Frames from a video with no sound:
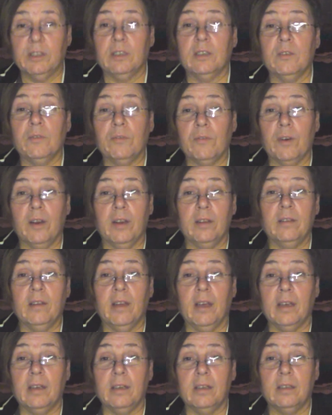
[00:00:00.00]
a friend
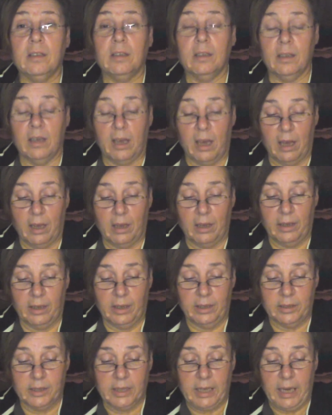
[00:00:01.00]
that
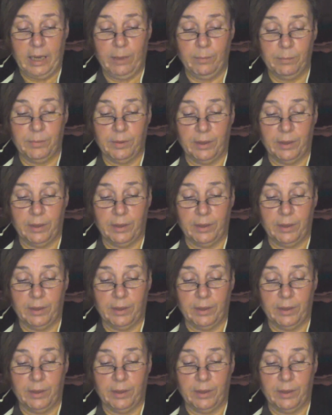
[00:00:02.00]
escaped